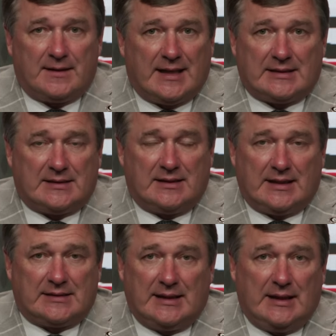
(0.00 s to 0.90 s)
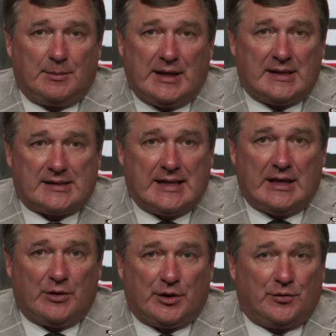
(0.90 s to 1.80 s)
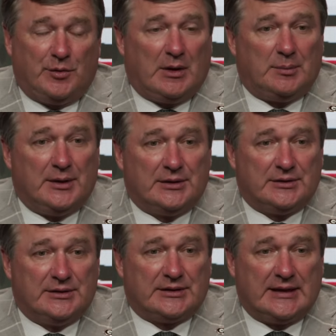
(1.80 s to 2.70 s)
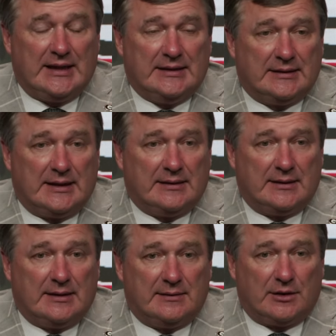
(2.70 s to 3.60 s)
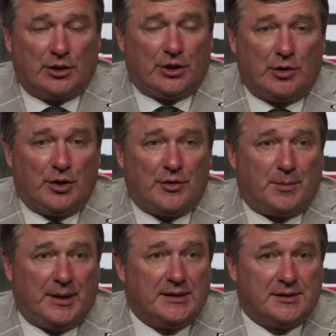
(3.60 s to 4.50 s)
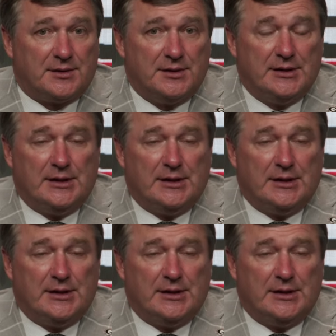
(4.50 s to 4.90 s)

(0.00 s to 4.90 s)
Texas and Texas A&M can't sign all the good football players in this state. They're going to go to other places.